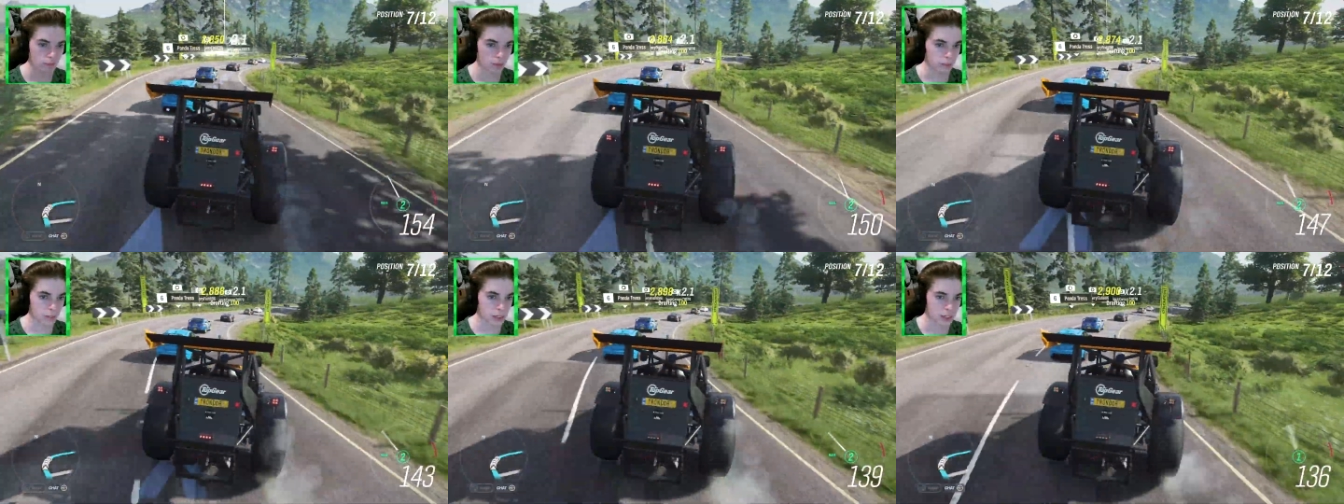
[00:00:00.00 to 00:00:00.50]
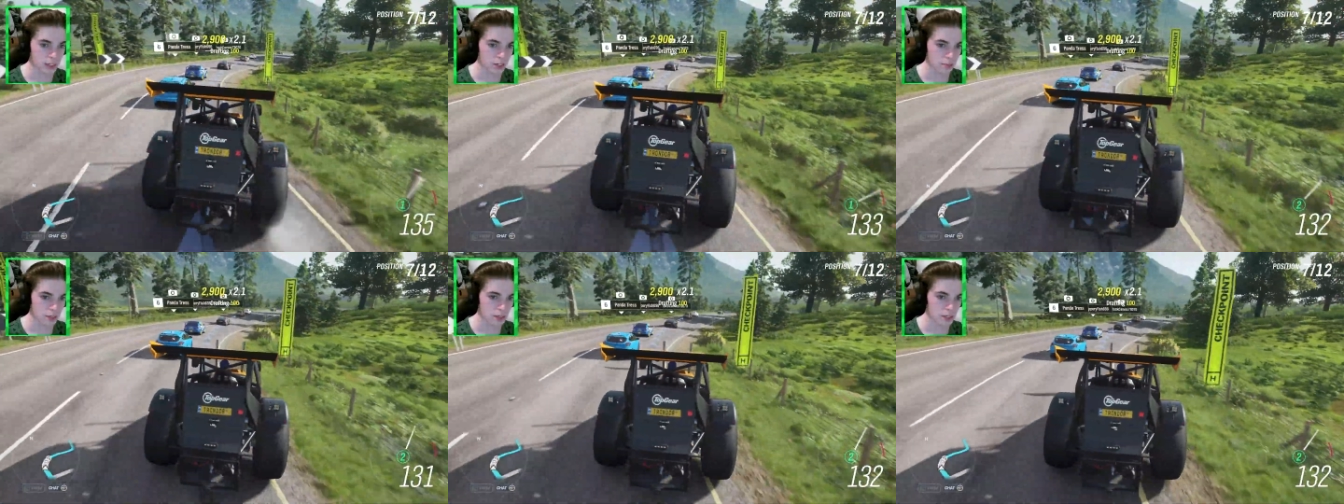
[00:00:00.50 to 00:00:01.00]
but it does
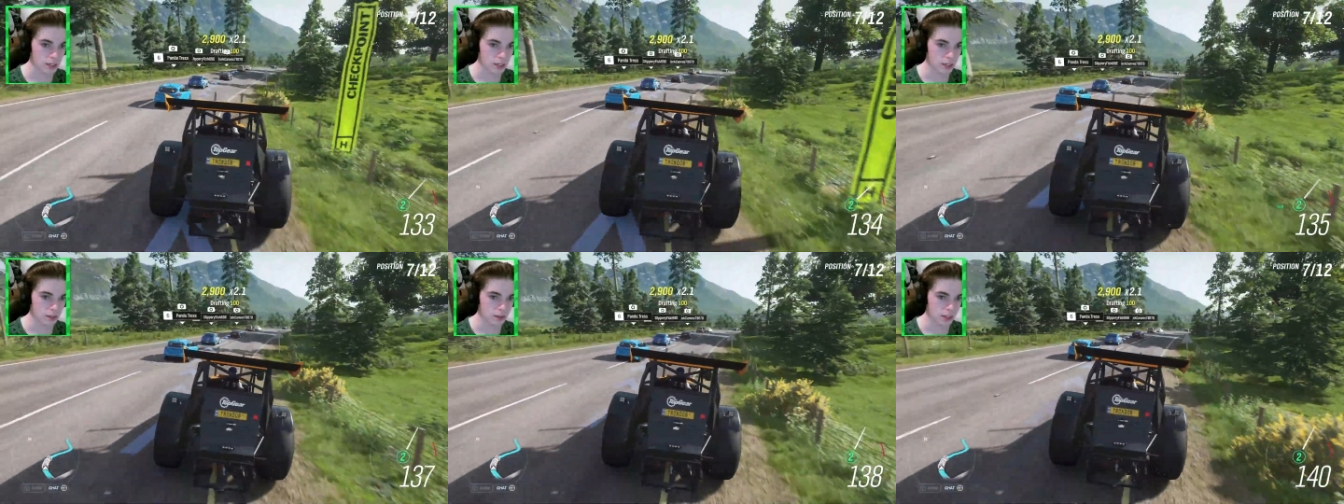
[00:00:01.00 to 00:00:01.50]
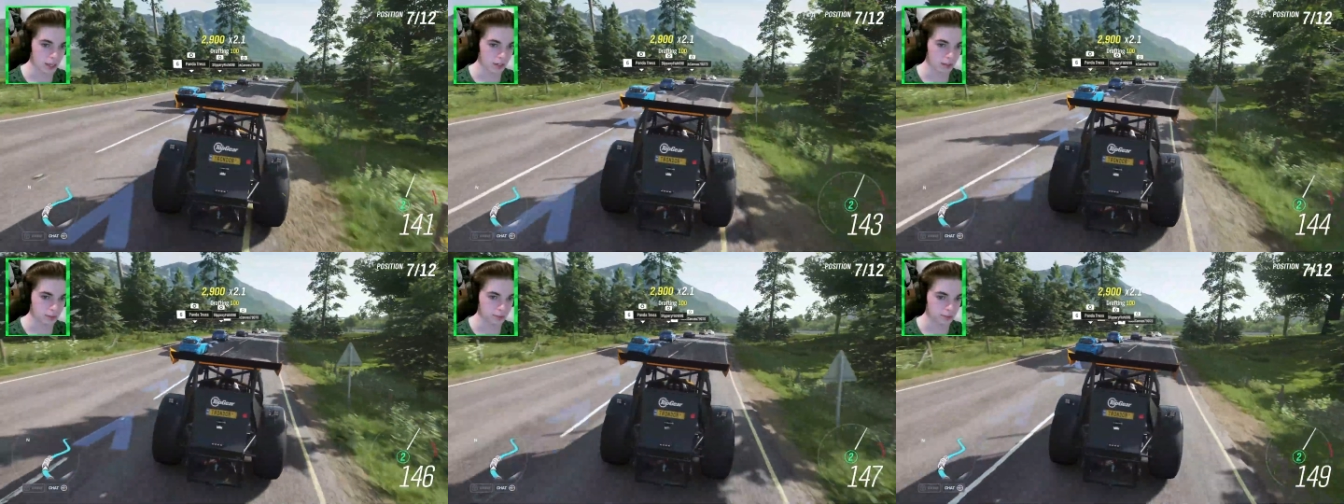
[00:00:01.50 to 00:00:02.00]
appear that
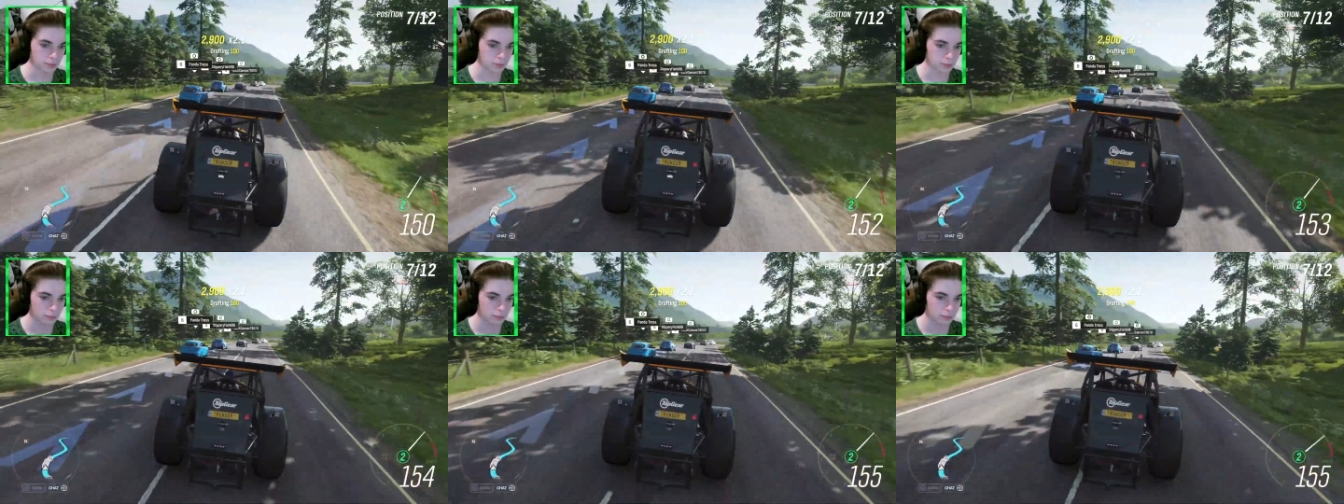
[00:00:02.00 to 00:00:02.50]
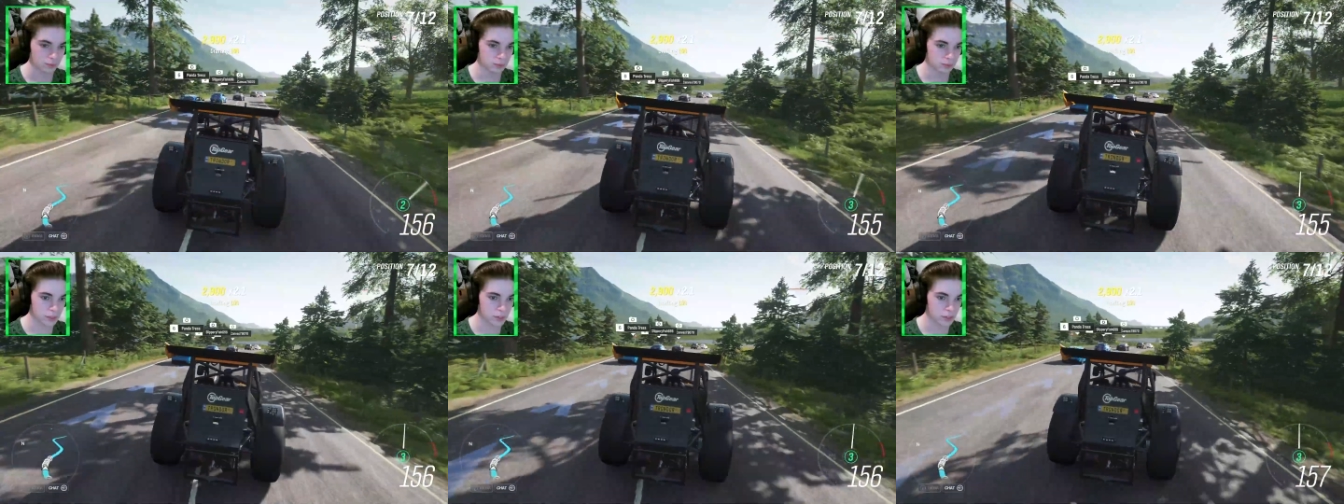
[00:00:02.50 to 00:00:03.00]

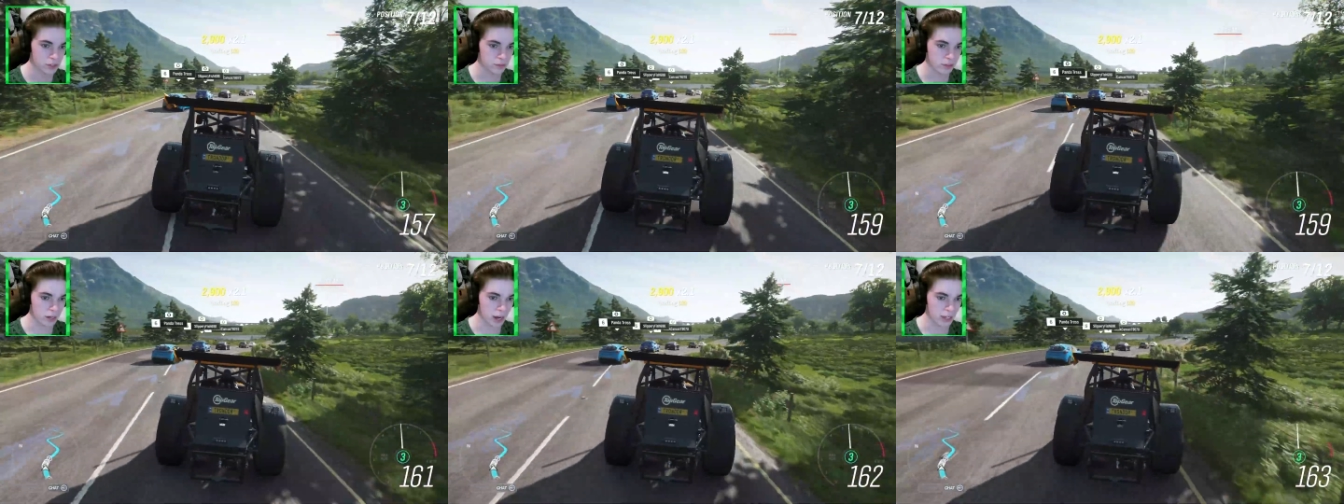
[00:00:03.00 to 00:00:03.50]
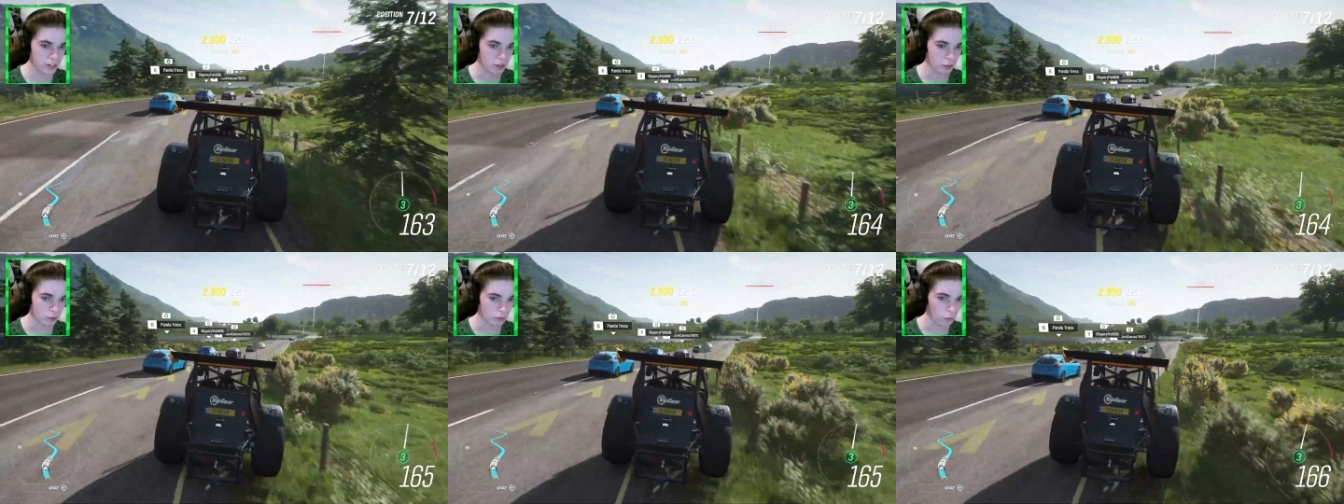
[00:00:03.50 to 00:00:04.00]
because of the nature
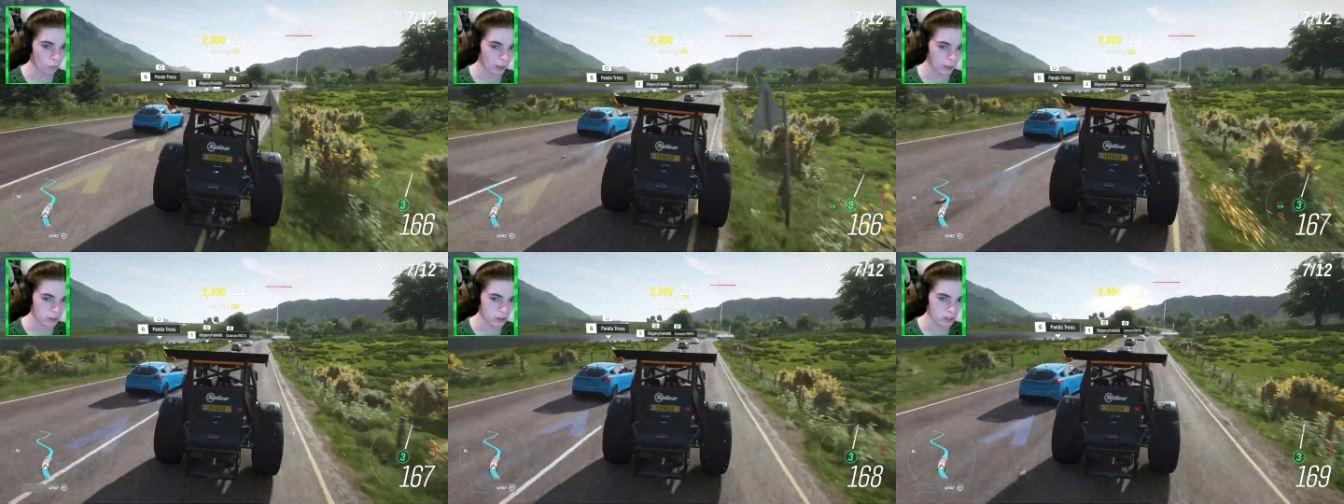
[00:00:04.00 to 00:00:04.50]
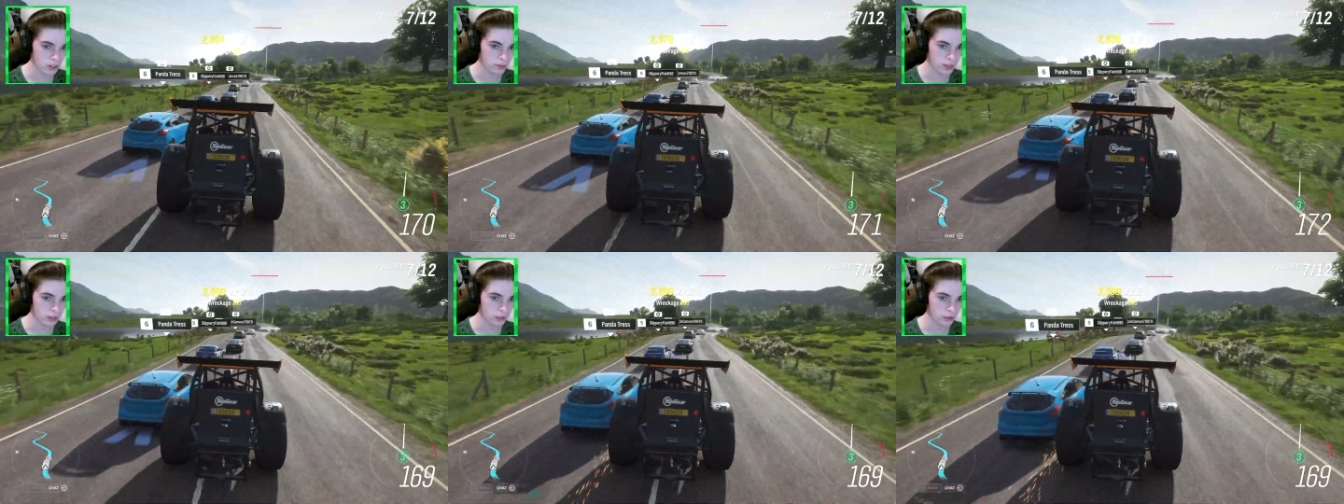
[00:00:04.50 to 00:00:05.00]
of the wheels on this
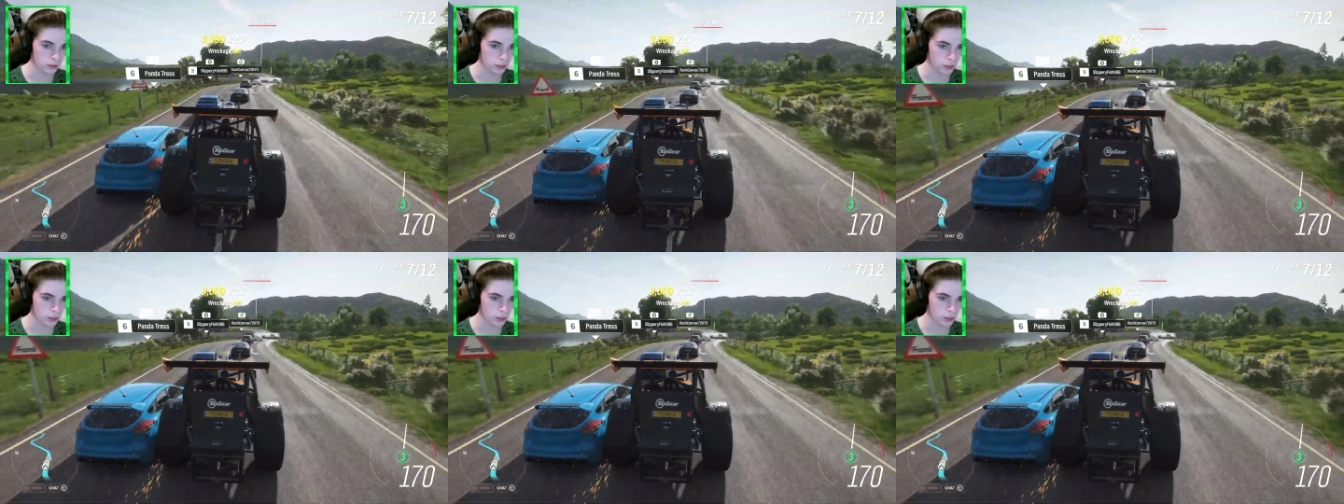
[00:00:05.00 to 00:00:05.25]
vehicle,